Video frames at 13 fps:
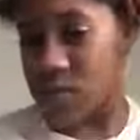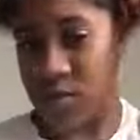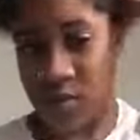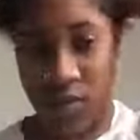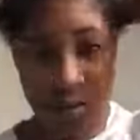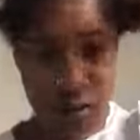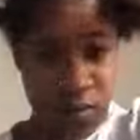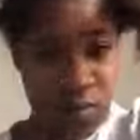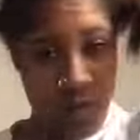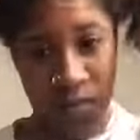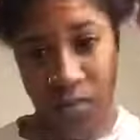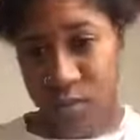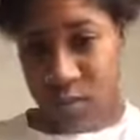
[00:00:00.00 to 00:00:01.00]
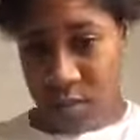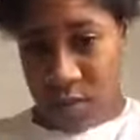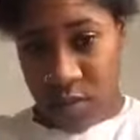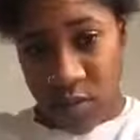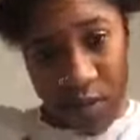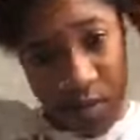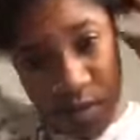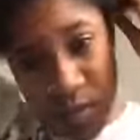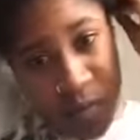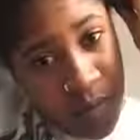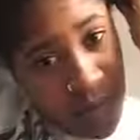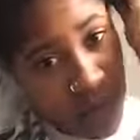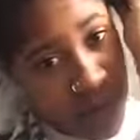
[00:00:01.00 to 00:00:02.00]
because those 2 braids will be
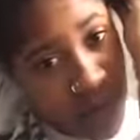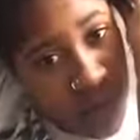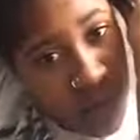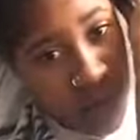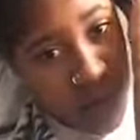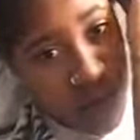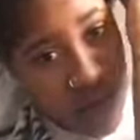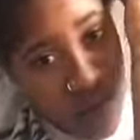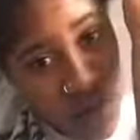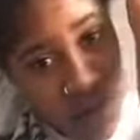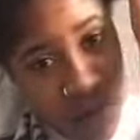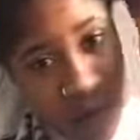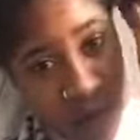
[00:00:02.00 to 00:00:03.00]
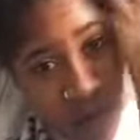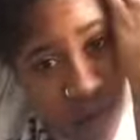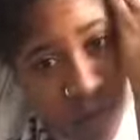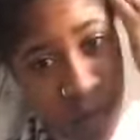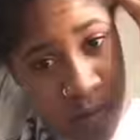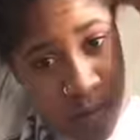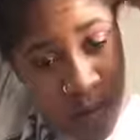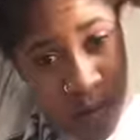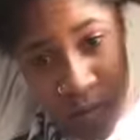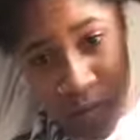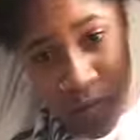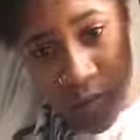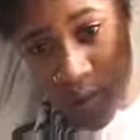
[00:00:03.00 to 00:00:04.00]
shown, and those 2 braids
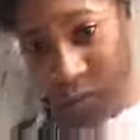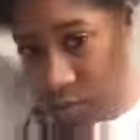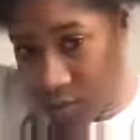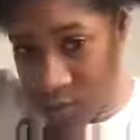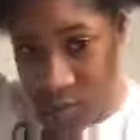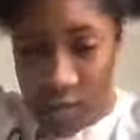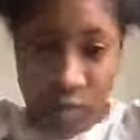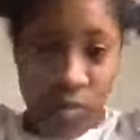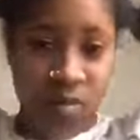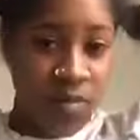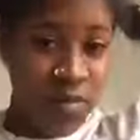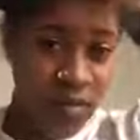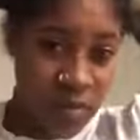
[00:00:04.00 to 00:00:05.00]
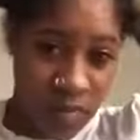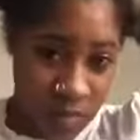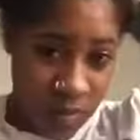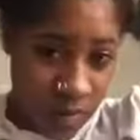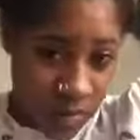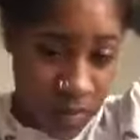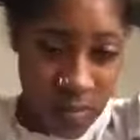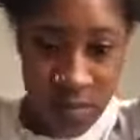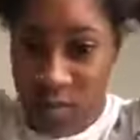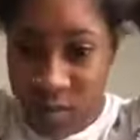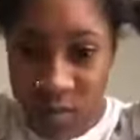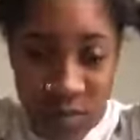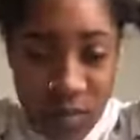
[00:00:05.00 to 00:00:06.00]
matter when you braid them down. Try
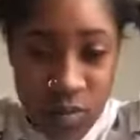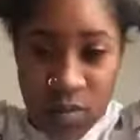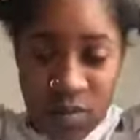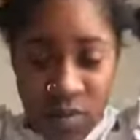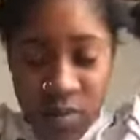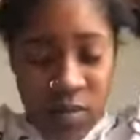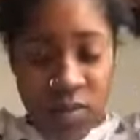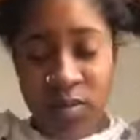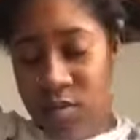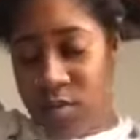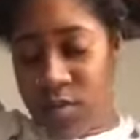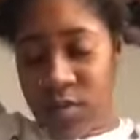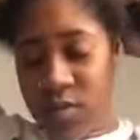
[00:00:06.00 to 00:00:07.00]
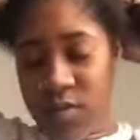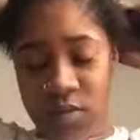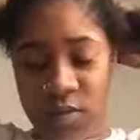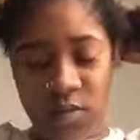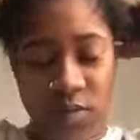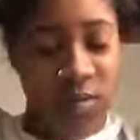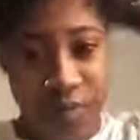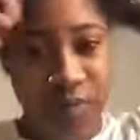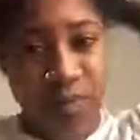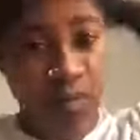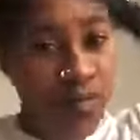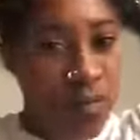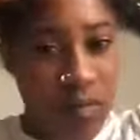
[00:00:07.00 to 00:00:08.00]
to get them as neat as possible
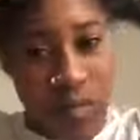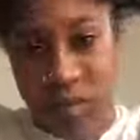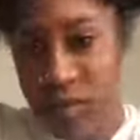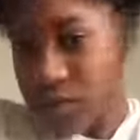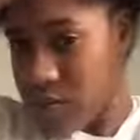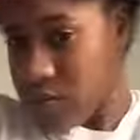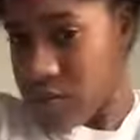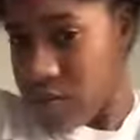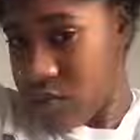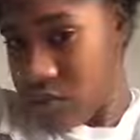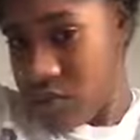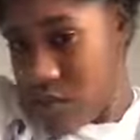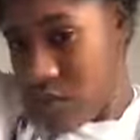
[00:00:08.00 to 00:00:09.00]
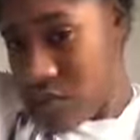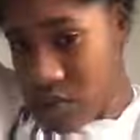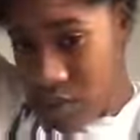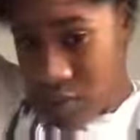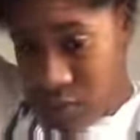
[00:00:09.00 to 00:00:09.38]
when you braid them down.